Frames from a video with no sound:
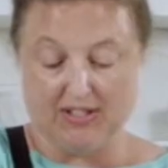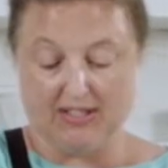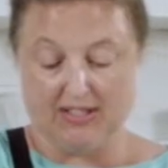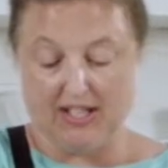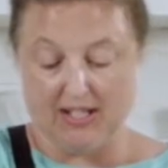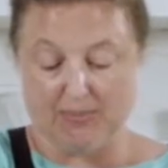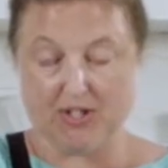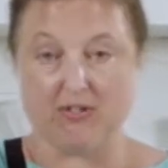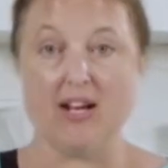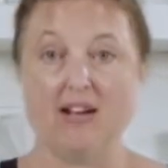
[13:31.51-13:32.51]
going to stand up
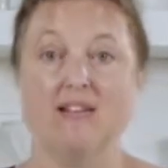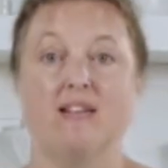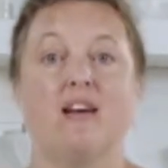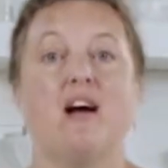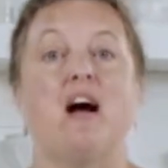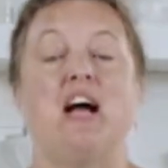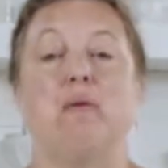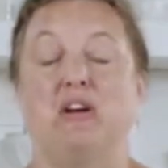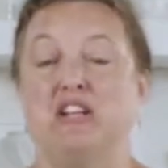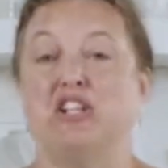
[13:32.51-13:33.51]
straight,
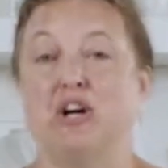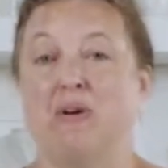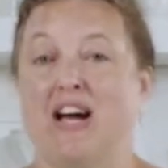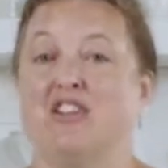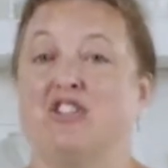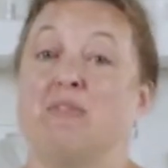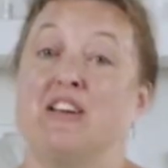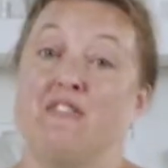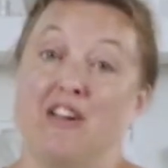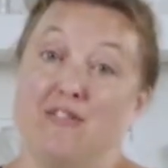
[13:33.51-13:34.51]
I'm ready to go ahead and do
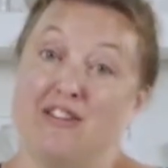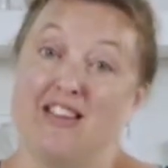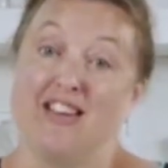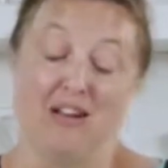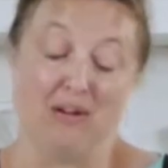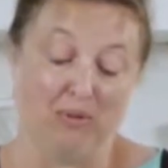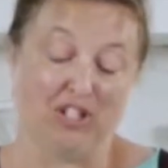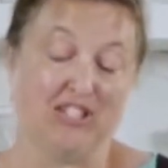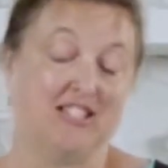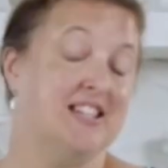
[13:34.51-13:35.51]
my favorite thing,
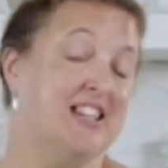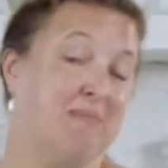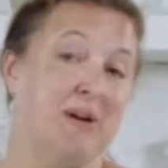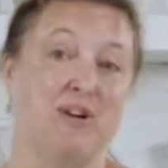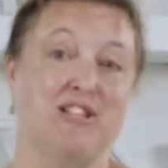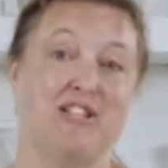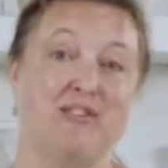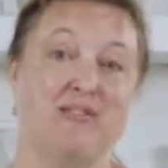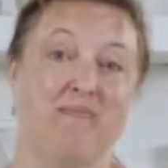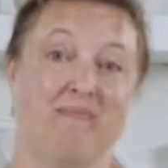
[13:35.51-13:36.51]
which is to knead my bread
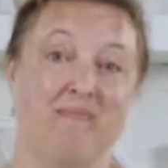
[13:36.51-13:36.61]
dough.